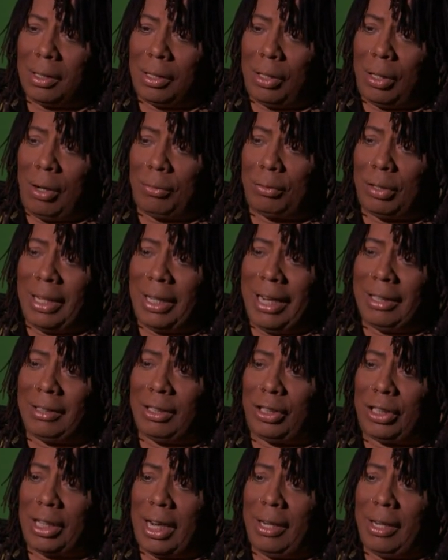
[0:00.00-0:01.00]
Cut off the lights
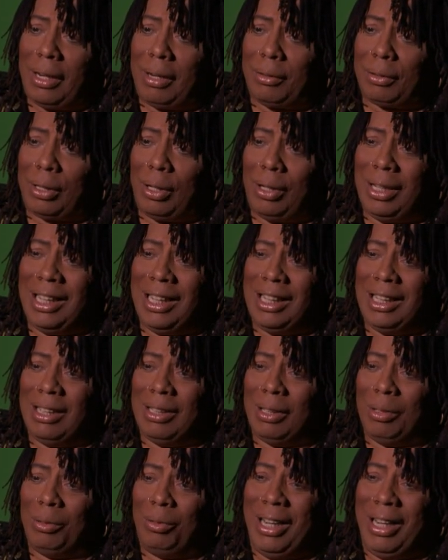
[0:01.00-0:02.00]
and Charlie has to go,
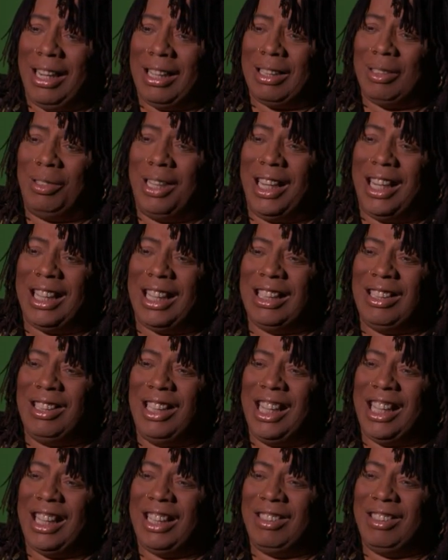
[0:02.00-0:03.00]
Rick, where
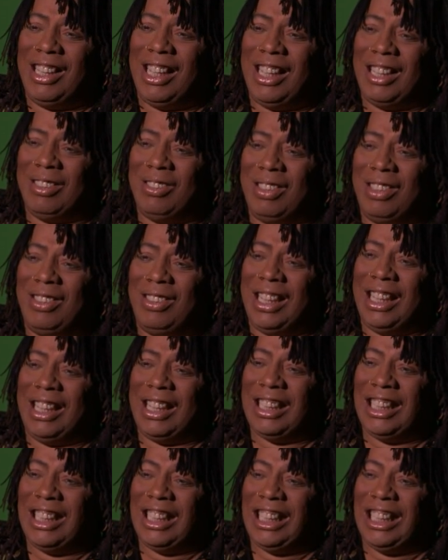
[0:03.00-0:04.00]

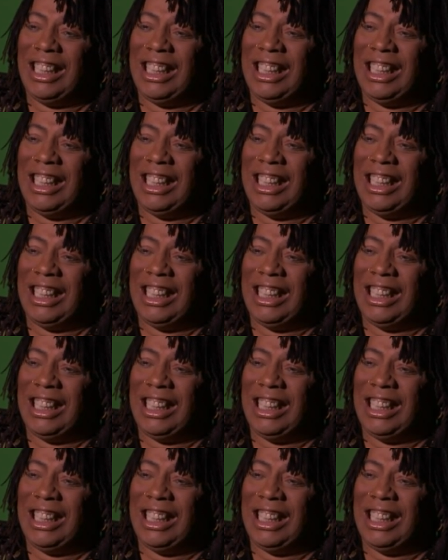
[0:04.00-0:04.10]
Rick?